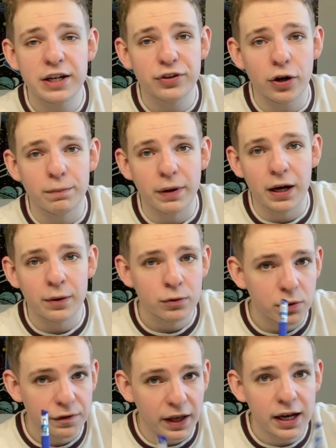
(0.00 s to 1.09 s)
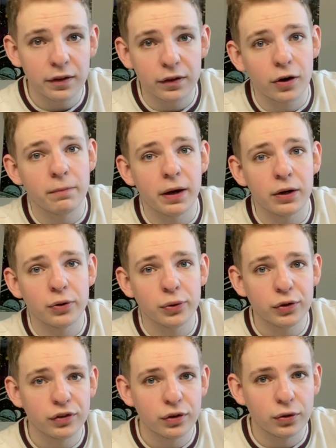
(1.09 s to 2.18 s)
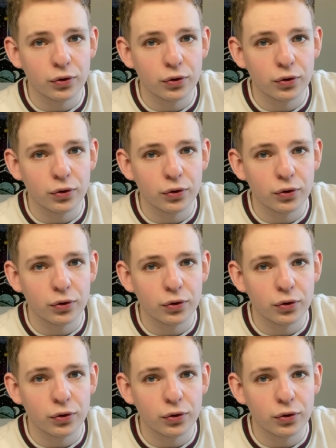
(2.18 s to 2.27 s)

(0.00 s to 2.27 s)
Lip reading: combat with the head of the combat course,